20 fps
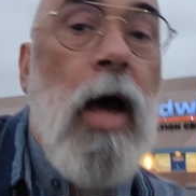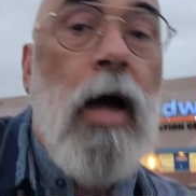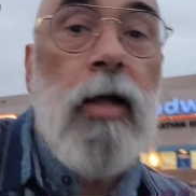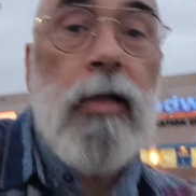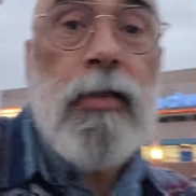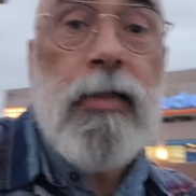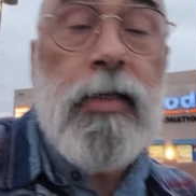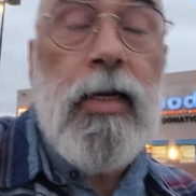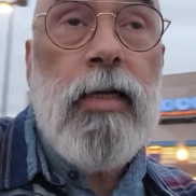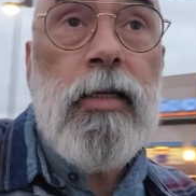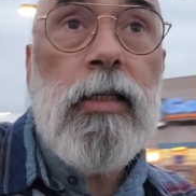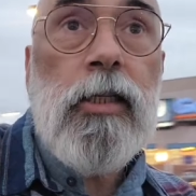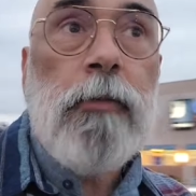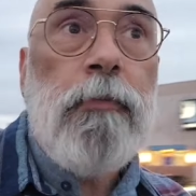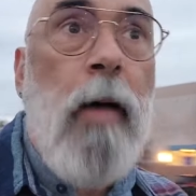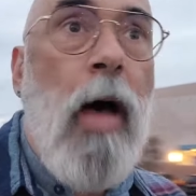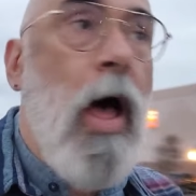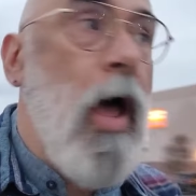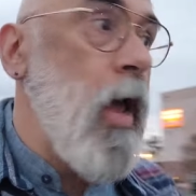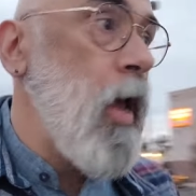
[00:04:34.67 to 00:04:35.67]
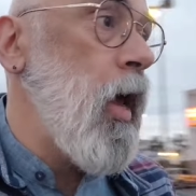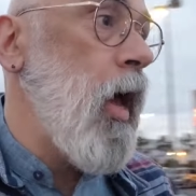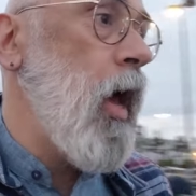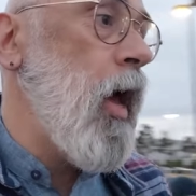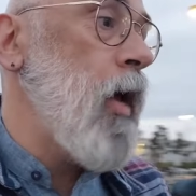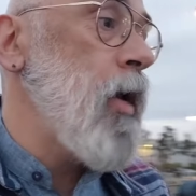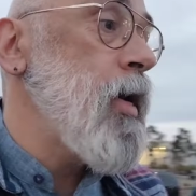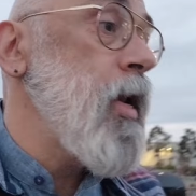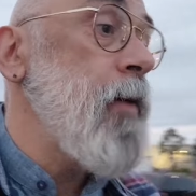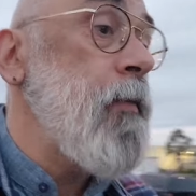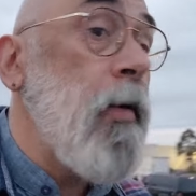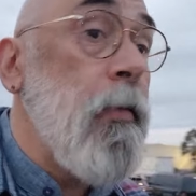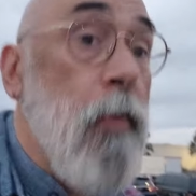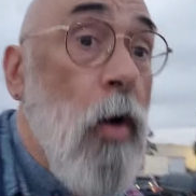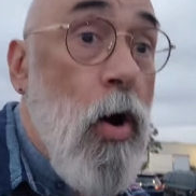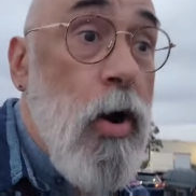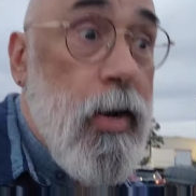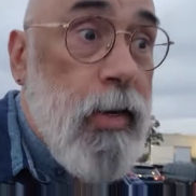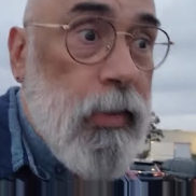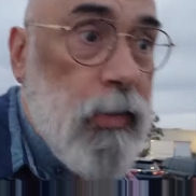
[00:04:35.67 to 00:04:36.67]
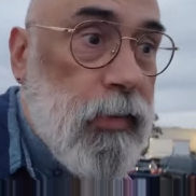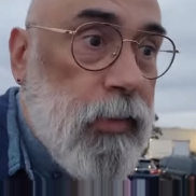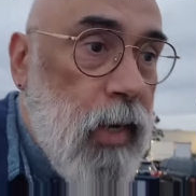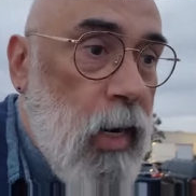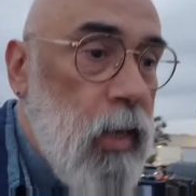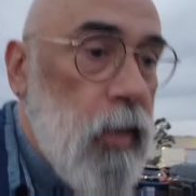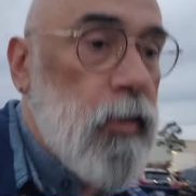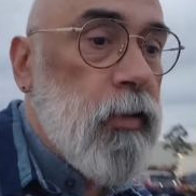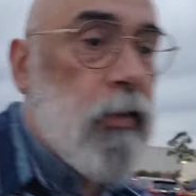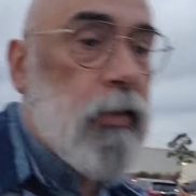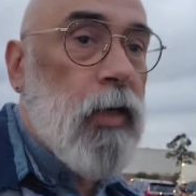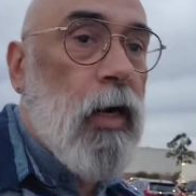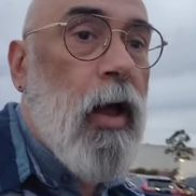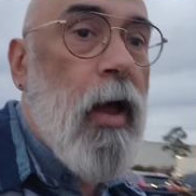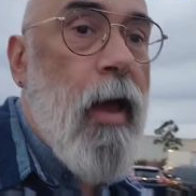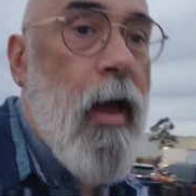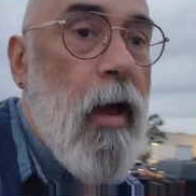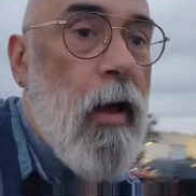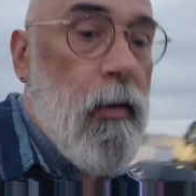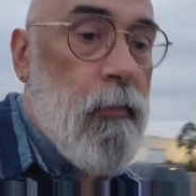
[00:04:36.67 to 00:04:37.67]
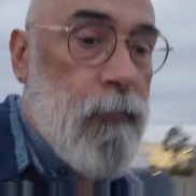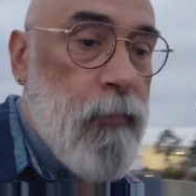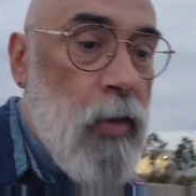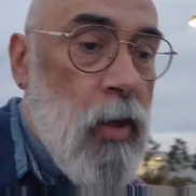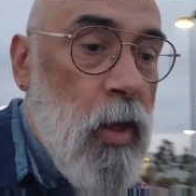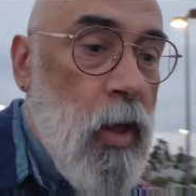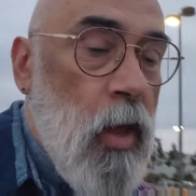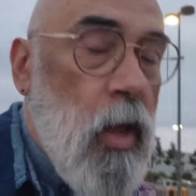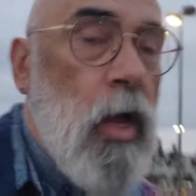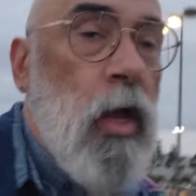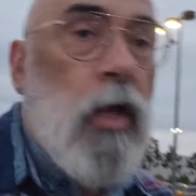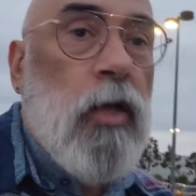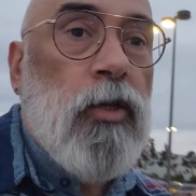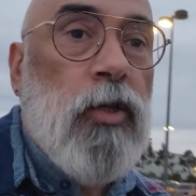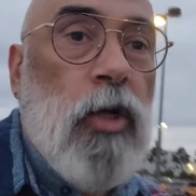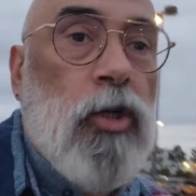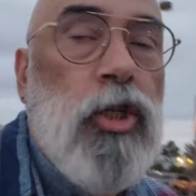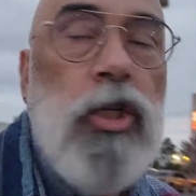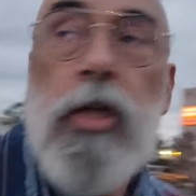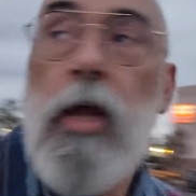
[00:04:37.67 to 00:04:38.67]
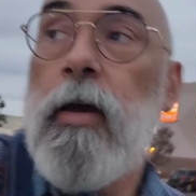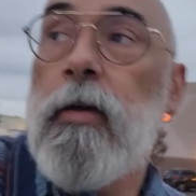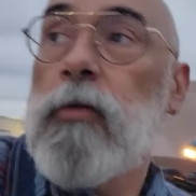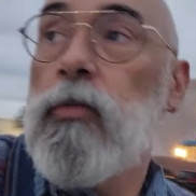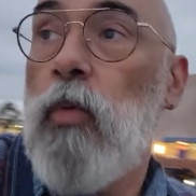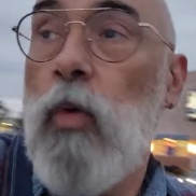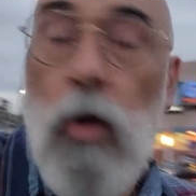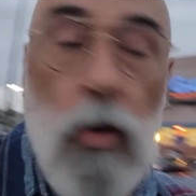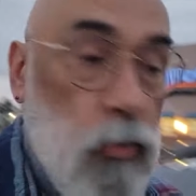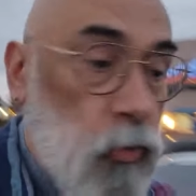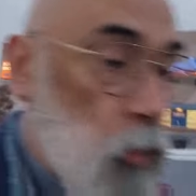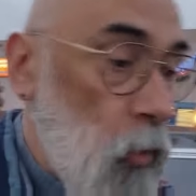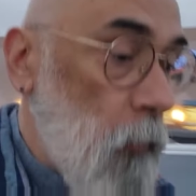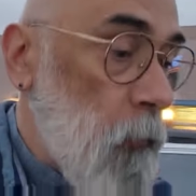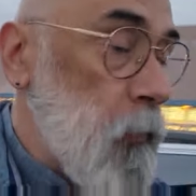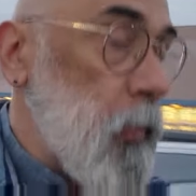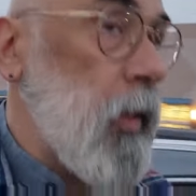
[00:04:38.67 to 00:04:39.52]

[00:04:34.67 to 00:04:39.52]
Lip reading: Not since my Neiman Marcus days did I have such a nice wardrobe.